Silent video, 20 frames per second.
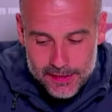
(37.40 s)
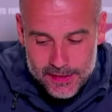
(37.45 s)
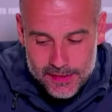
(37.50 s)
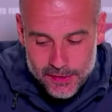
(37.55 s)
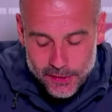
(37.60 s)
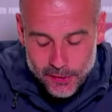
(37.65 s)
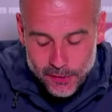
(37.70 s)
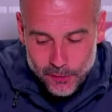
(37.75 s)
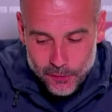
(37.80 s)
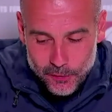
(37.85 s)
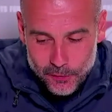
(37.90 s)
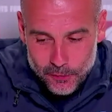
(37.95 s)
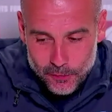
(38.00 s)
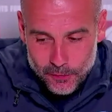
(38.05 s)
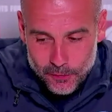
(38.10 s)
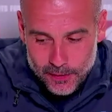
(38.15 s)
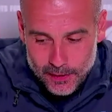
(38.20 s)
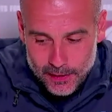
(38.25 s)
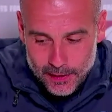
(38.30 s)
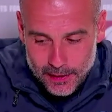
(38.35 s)

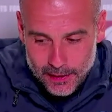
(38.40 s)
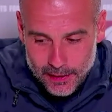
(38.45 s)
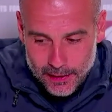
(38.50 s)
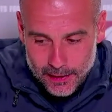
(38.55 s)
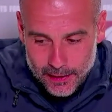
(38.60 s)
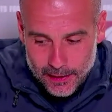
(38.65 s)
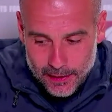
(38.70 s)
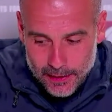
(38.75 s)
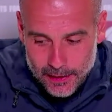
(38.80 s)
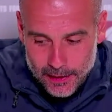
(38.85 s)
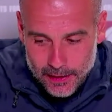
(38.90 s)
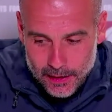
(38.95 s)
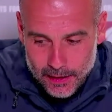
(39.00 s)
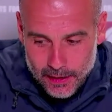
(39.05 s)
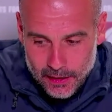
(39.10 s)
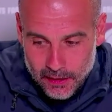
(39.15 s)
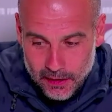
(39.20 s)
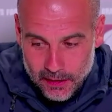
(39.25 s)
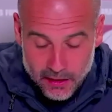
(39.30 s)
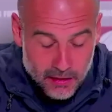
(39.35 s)
So
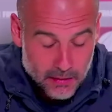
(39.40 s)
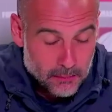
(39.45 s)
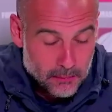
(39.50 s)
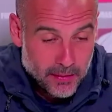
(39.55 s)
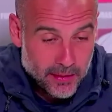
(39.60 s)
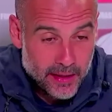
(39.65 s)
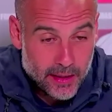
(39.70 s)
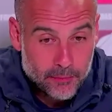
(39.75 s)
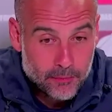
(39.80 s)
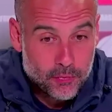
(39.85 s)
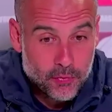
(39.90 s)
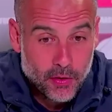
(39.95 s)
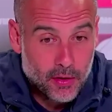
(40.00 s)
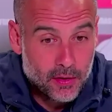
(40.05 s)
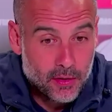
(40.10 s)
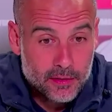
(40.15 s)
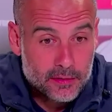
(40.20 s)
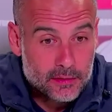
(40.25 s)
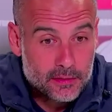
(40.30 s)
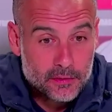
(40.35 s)
he can play up
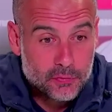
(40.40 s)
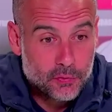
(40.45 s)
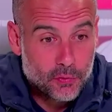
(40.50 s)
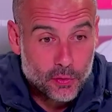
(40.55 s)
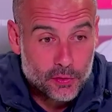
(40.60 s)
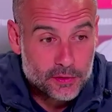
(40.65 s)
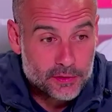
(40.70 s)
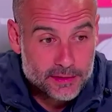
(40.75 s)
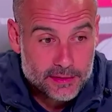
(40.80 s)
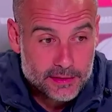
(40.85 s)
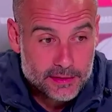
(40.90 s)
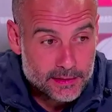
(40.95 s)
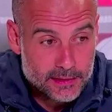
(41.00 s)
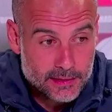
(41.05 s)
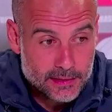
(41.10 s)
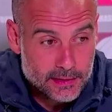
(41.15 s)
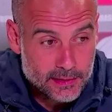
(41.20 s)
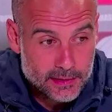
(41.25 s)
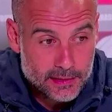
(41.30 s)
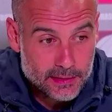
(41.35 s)
front, of course,
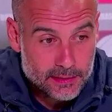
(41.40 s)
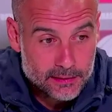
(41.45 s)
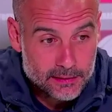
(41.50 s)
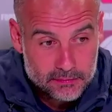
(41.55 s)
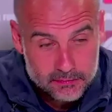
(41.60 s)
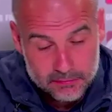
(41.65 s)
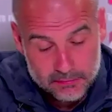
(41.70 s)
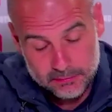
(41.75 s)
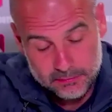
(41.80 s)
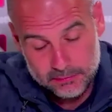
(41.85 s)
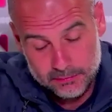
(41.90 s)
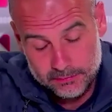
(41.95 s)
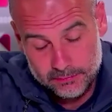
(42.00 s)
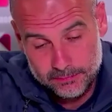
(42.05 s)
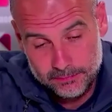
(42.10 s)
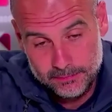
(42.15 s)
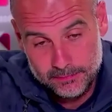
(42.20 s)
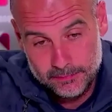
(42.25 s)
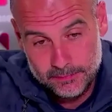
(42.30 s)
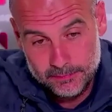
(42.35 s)

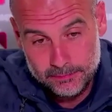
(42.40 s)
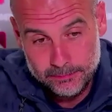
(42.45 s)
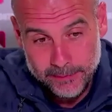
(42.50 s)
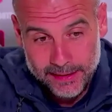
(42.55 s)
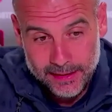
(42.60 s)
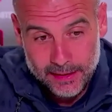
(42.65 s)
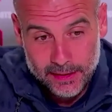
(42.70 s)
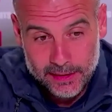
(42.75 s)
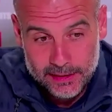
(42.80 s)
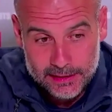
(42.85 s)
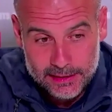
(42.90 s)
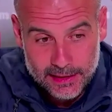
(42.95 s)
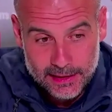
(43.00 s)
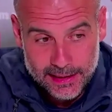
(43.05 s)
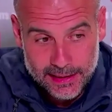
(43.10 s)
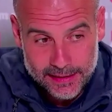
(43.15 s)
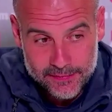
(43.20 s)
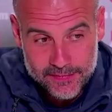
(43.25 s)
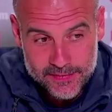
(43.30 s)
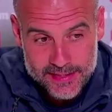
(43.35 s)
mainly in the
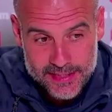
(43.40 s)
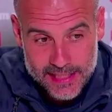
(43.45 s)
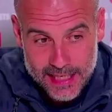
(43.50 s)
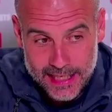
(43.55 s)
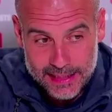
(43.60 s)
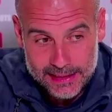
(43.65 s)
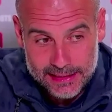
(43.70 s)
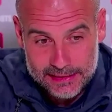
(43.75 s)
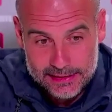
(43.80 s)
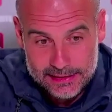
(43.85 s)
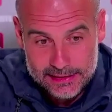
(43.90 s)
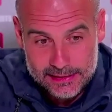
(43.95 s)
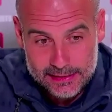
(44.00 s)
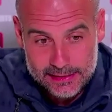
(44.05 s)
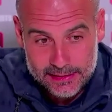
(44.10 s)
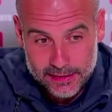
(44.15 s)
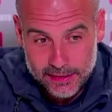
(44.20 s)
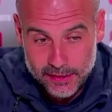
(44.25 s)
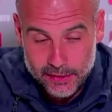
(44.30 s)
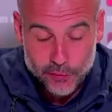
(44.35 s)
left side
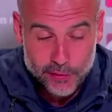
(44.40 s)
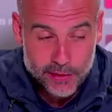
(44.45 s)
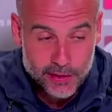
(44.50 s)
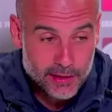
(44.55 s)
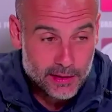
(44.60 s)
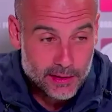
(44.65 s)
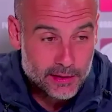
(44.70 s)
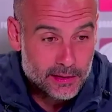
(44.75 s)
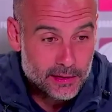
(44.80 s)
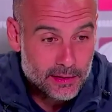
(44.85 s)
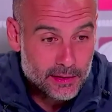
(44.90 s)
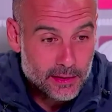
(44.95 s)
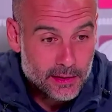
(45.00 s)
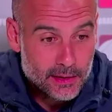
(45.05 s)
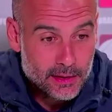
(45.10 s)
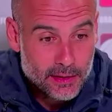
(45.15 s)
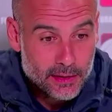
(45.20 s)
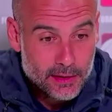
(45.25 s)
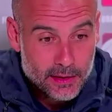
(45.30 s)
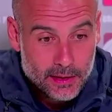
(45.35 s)
area.
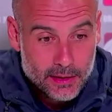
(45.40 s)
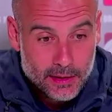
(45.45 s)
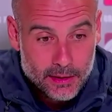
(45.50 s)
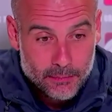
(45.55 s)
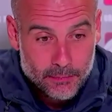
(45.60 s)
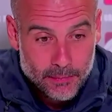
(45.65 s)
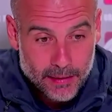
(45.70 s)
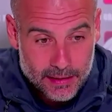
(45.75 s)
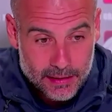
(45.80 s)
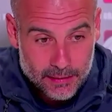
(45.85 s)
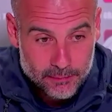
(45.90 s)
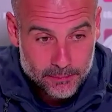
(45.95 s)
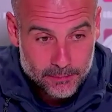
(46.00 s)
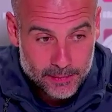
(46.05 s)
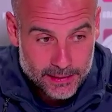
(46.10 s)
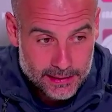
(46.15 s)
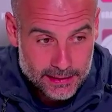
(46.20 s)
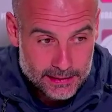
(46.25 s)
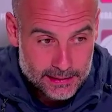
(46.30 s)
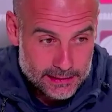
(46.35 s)
I can
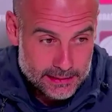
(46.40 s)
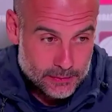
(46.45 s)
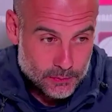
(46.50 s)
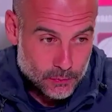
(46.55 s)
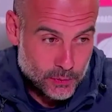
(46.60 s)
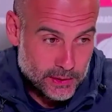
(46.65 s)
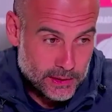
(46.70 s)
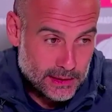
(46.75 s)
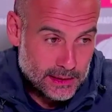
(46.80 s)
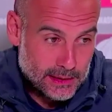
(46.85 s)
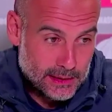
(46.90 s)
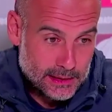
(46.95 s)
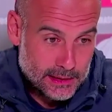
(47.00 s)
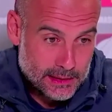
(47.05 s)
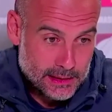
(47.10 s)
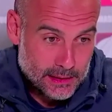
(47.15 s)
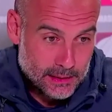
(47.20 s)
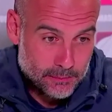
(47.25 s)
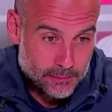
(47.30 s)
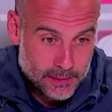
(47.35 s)
play in a
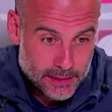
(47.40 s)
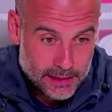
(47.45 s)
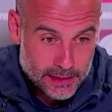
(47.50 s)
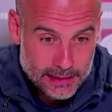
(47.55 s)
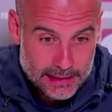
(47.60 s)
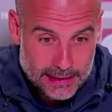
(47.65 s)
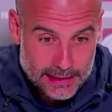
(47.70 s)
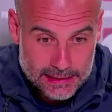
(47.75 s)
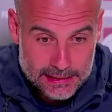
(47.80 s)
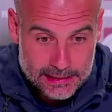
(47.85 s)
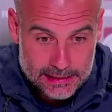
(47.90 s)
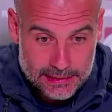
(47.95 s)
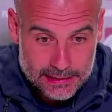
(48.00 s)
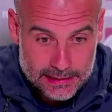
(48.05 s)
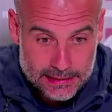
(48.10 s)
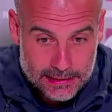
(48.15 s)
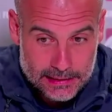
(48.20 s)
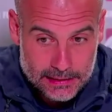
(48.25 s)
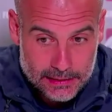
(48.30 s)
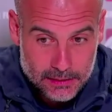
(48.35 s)
winger, can play like
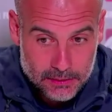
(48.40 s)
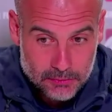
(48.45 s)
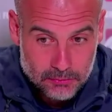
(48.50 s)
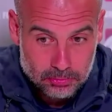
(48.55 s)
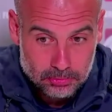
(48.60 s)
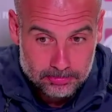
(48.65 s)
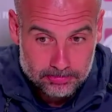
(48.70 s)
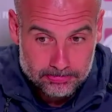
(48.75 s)
a